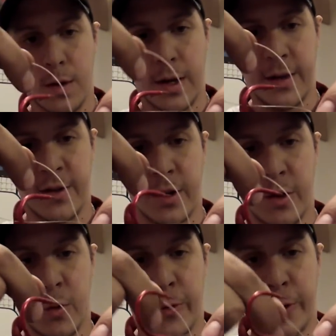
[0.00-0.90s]
is going to
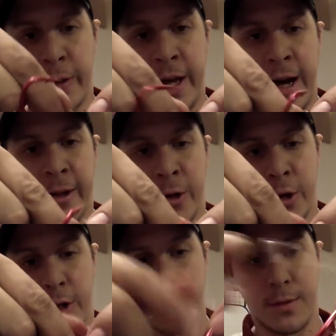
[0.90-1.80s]
go through the eye of the
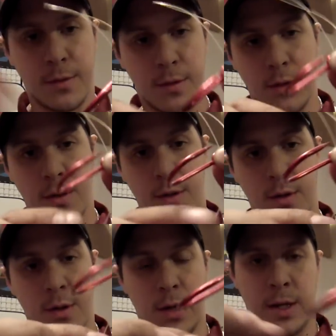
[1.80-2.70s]
hook.
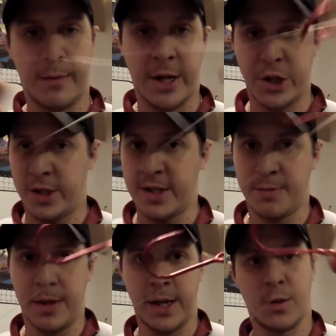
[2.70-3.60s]
Imagine this
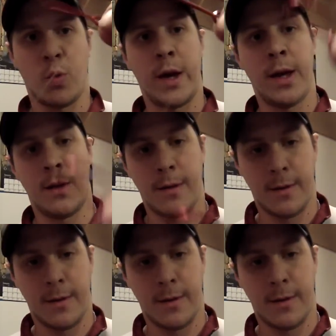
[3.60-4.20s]
being the weight.